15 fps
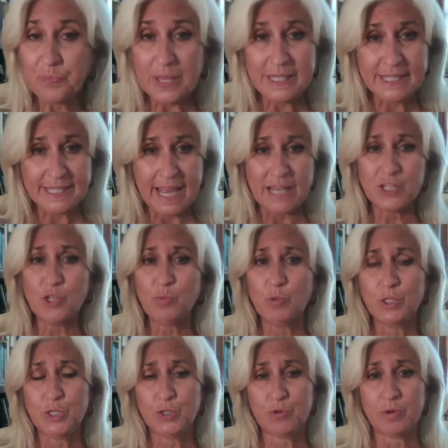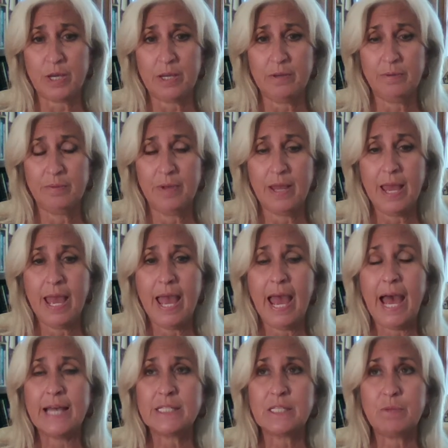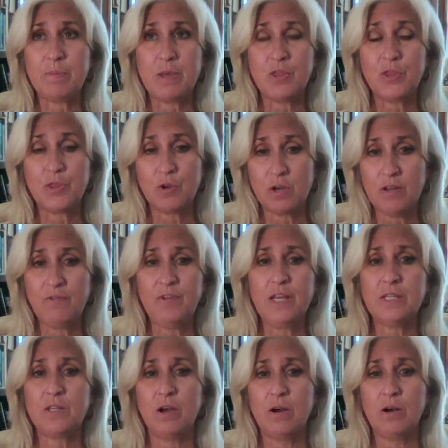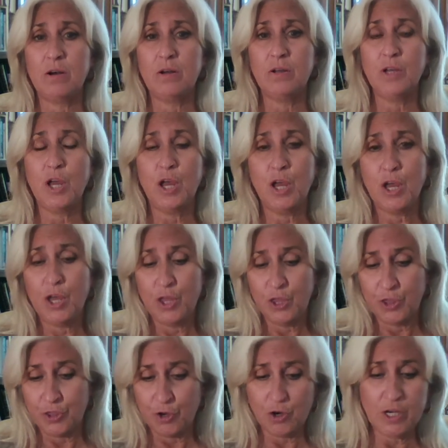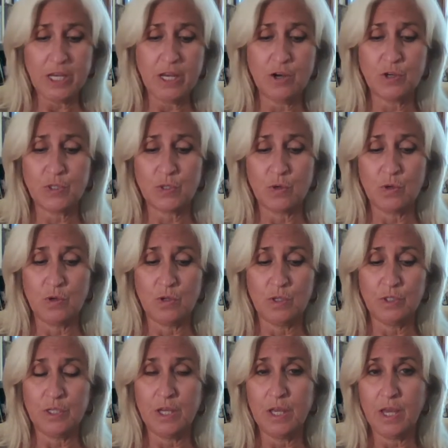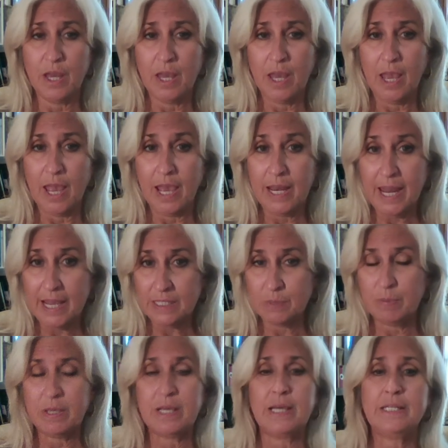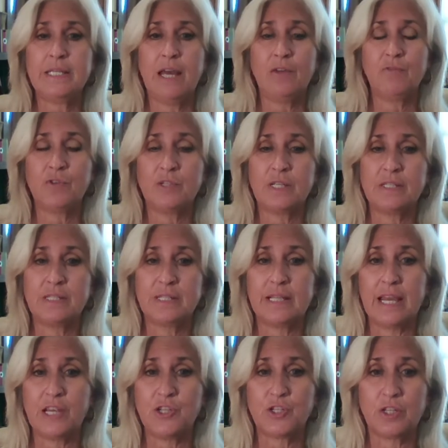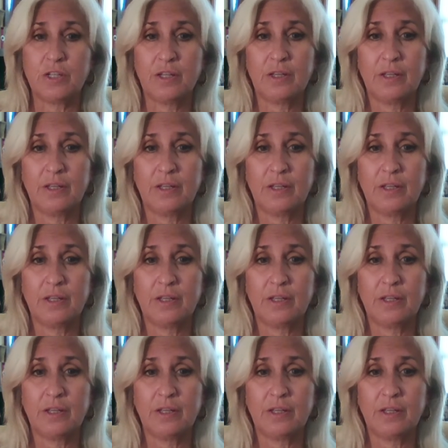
Sandalwood tree has to be 30 feet tall, 30 years old, and has to be cut down for distillation.